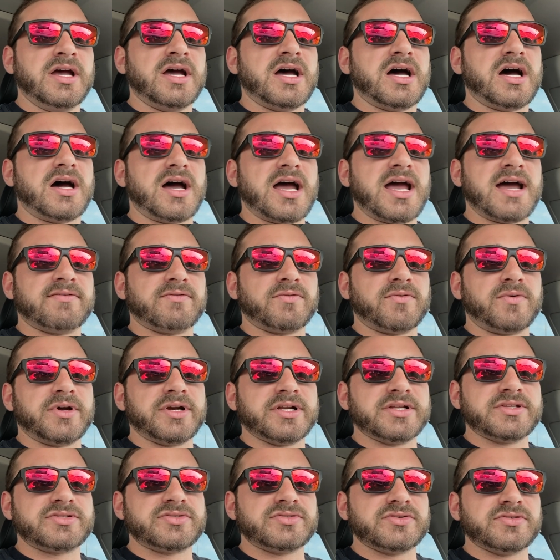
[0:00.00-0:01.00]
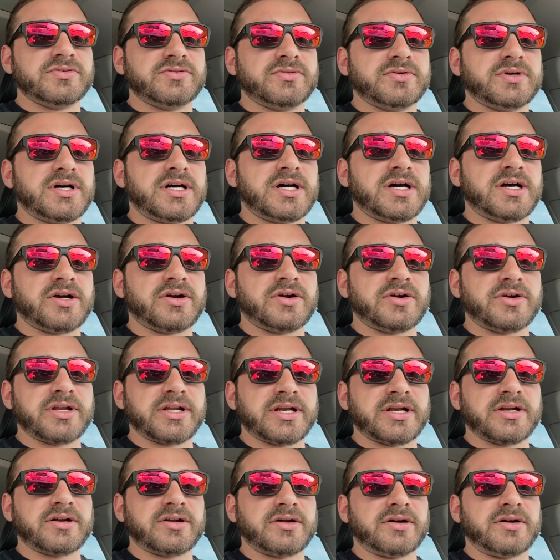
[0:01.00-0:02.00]
I haven't wanted to hurt
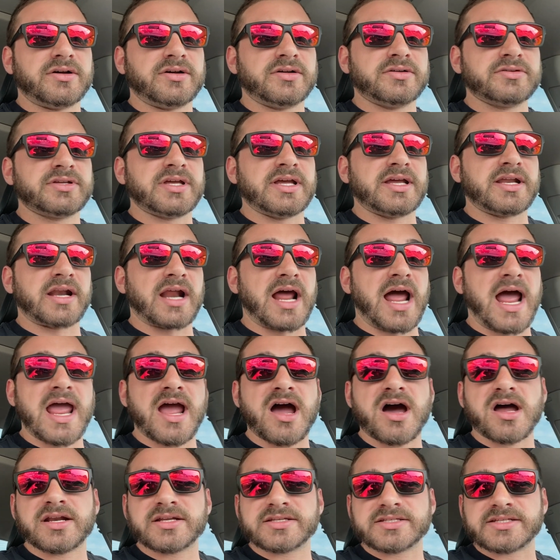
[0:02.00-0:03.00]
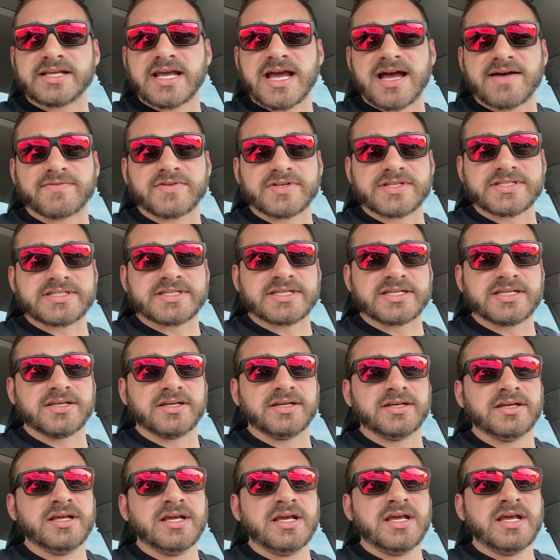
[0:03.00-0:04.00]
it at all. And I honestly haven't
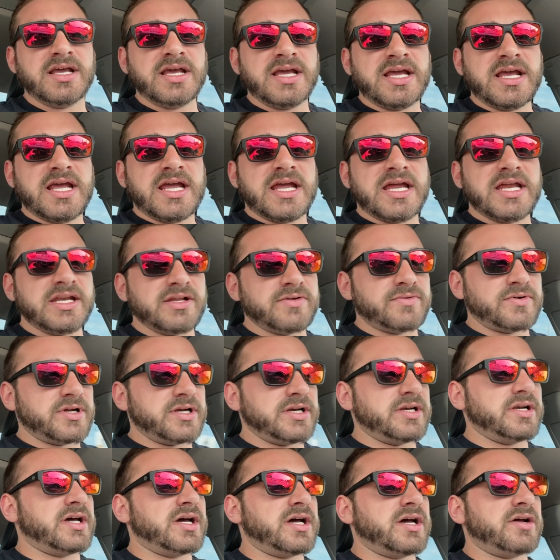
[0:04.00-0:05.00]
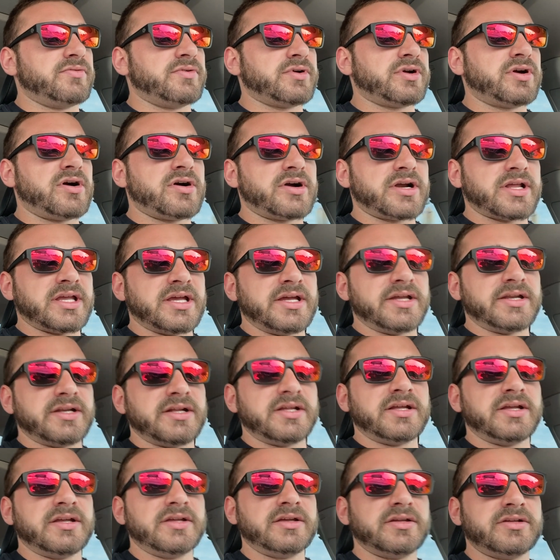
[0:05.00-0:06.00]
seen anyone regarding it,
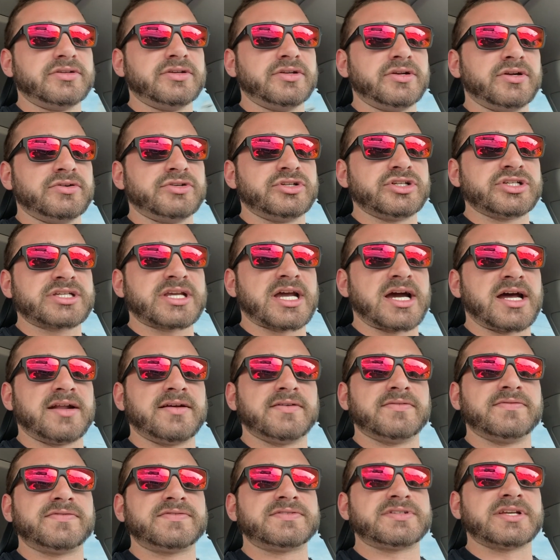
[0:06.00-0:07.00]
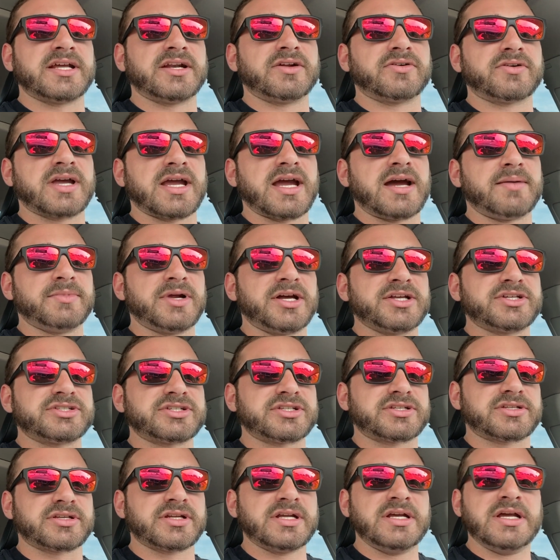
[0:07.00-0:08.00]
just kind of said, okay, I'm
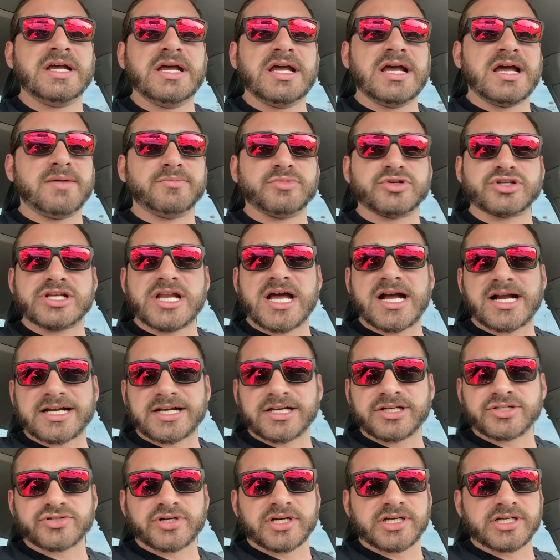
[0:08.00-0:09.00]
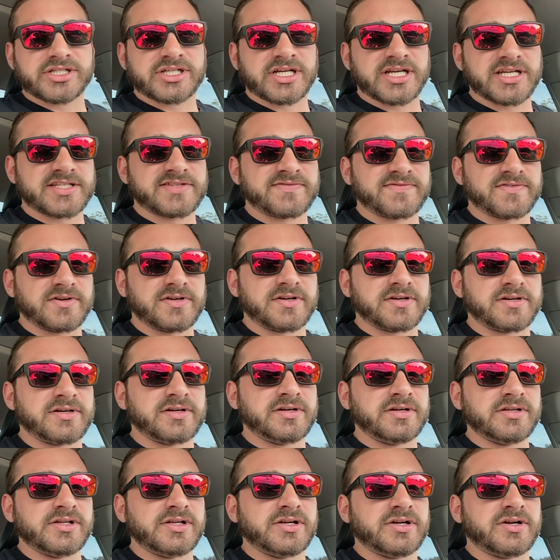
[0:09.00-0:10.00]
just not going to train chest for,